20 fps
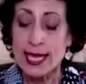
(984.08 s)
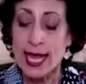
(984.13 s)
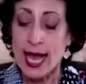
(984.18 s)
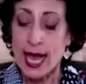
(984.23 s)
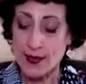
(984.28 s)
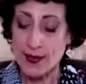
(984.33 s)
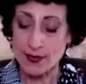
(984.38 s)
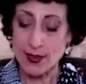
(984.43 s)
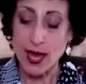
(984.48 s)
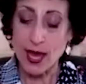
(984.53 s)

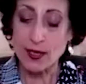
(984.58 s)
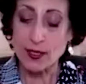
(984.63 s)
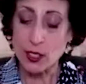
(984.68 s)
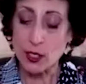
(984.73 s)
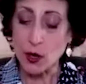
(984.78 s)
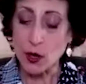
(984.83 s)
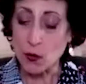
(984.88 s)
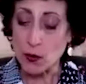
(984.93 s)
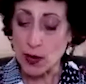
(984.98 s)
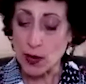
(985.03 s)
And then, you
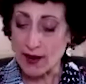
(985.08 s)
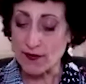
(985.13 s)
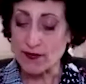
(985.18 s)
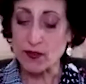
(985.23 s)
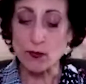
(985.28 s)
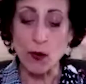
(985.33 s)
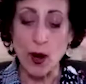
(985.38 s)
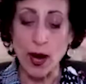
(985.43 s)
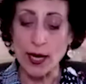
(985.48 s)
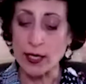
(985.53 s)
know, we have the
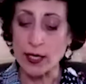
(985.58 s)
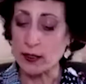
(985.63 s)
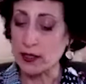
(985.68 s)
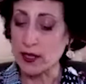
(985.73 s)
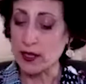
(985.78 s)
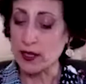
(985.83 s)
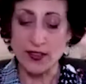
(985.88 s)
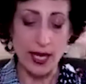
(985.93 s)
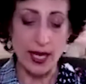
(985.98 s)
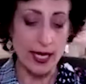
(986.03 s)

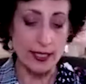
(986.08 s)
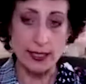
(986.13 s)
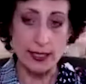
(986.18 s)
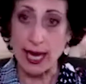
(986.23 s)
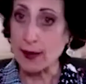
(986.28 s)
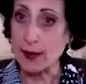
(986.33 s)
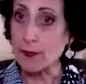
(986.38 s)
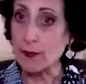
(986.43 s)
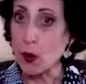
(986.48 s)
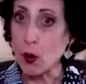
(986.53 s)
regular things
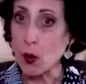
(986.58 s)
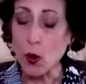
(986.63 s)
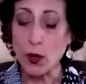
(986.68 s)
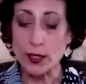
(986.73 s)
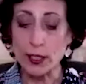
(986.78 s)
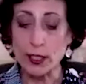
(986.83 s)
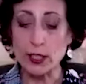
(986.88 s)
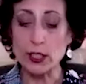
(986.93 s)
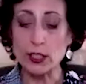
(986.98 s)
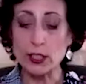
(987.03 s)
like
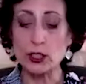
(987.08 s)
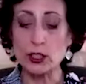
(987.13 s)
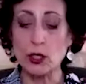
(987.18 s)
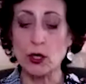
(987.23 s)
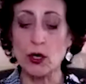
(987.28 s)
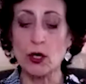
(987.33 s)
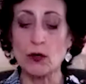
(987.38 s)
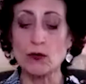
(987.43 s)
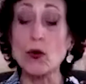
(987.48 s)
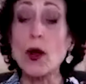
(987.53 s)
mortgage
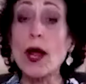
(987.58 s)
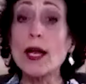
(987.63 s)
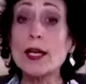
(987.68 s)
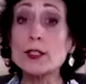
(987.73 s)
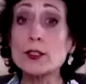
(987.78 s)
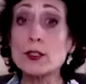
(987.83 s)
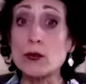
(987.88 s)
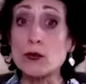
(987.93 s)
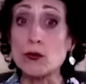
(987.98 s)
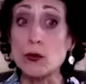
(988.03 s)
or
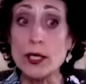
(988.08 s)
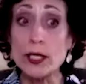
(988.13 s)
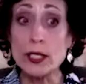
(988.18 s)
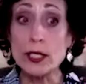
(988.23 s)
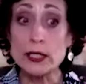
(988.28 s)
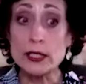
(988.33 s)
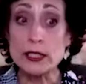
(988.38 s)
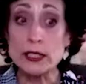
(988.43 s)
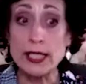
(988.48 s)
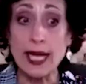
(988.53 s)
rent or
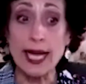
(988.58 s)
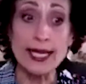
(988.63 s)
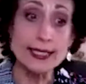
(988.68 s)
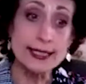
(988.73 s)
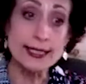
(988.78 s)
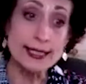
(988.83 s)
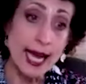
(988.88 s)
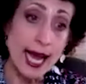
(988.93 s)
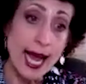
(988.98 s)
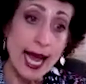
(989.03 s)
real estate
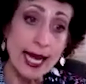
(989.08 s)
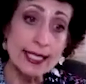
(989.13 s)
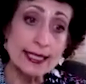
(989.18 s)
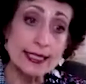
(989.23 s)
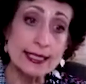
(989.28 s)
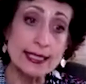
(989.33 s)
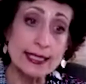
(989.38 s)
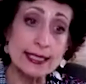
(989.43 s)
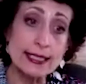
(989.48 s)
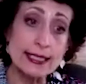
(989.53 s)

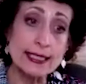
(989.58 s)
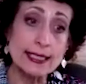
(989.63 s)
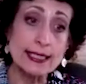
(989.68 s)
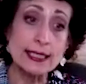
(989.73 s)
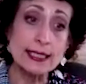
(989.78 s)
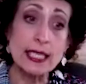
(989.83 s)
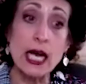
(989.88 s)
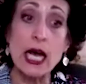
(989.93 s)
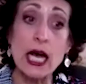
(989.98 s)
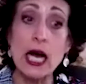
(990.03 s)
taxes,
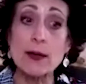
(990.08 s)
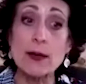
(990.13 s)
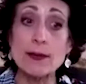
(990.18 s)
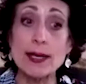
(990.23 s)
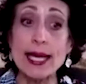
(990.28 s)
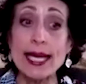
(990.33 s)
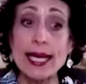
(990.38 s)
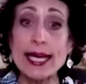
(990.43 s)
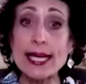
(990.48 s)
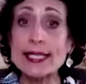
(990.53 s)

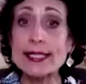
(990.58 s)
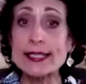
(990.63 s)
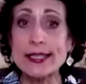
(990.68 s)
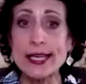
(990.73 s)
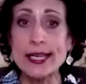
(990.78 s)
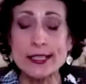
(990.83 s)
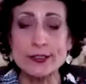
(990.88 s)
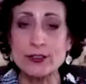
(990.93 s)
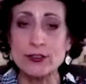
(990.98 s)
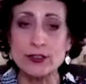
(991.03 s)
heat,
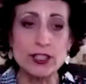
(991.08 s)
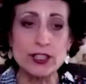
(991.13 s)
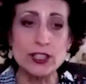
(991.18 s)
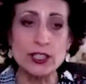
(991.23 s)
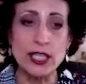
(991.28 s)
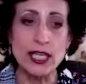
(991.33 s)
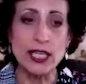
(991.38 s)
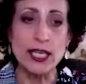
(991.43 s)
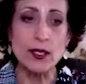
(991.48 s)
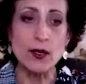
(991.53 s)

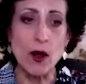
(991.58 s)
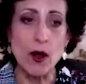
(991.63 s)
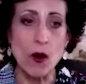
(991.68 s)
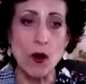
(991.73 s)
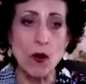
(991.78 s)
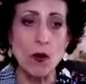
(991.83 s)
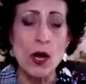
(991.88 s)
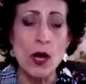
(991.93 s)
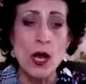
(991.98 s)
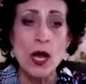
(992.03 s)
electricity, you
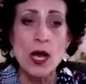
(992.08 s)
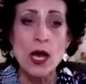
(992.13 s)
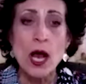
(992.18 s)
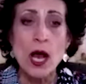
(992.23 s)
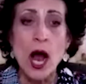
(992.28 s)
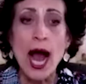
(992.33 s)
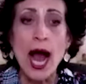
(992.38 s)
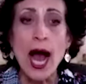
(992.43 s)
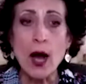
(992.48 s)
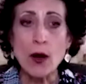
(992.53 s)
know.
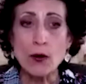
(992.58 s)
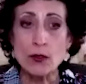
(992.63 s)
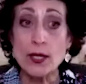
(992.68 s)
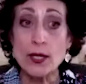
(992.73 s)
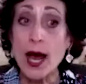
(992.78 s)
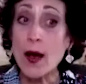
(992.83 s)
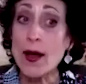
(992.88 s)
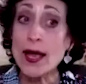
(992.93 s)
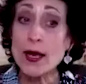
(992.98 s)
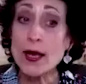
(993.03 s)

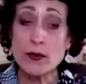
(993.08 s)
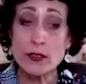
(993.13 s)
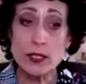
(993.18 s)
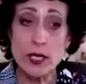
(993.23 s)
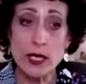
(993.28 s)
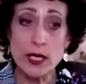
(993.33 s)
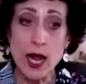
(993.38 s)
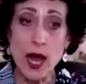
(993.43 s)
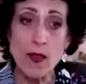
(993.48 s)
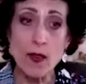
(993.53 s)
Now, here's
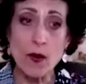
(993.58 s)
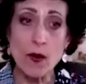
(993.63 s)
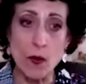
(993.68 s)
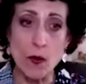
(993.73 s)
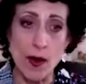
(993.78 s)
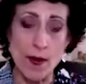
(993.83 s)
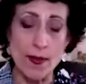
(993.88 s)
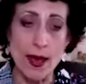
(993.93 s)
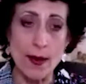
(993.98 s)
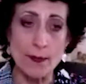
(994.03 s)
another
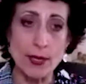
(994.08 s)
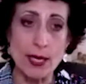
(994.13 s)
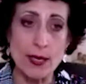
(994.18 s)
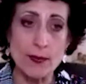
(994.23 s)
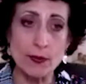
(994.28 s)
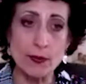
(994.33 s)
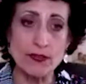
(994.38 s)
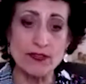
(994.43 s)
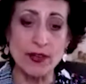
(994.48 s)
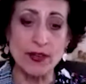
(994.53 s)
one that
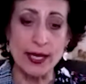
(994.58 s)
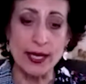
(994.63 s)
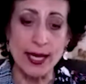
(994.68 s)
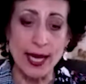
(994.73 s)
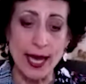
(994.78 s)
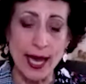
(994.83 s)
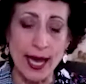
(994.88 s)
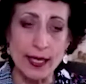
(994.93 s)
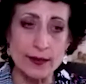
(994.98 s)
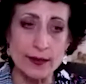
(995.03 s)
people
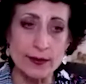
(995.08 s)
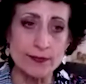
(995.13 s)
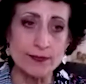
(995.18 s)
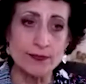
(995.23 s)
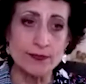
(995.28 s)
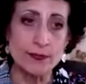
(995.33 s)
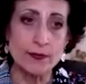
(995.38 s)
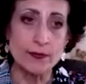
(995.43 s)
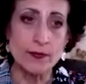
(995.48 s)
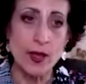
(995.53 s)
forget,
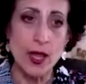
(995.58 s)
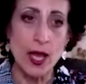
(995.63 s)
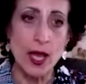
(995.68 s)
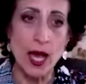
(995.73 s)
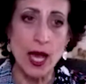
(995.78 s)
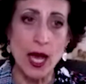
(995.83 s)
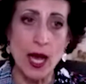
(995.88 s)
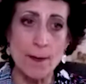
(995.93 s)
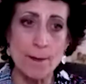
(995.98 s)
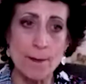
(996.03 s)

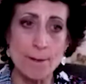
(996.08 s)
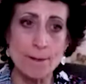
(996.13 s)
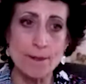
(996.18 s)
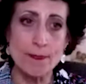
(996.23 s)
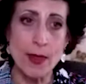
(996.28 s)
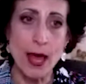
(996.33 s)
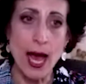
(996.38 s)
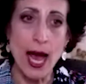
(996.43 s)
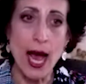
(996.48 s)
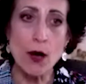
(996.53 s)

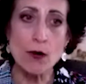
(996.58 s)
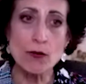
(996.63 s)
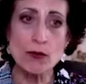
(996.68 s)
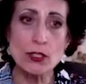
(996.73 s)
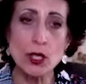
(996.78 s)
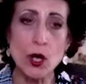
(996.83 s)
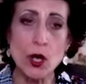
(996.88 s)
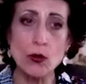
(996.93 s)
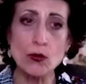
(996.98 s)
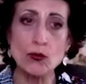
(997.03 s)

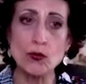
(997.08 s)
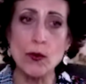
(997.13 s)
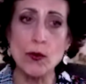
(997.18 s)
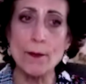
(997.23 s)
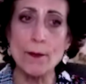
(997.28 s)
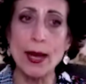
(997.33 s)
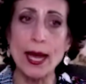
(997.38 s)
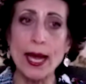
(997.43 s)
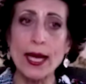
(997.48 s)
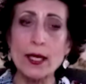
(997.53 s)
household
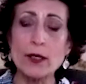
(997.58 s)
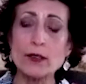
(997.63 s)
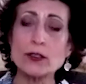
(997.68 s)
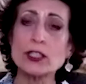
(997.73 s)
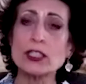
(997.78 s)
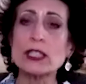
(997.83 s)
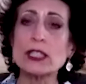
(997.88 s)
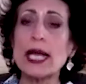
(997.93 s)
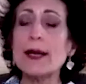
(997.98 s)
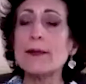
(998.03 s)

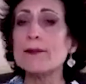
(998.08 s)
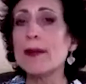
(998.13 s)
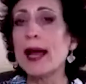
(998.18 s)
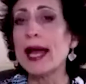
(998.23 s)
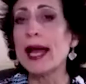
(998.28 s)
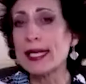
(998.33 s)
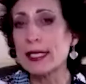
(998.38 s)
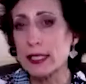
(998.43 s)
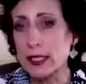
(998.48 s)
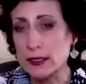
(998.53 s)
repairs and
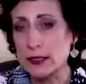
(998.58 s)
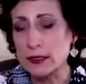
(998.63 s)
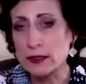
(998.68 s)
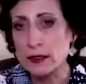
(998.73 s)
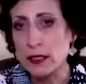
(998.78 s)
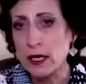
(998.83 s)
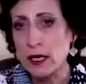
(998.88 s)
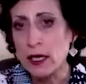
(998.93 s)
maintenance.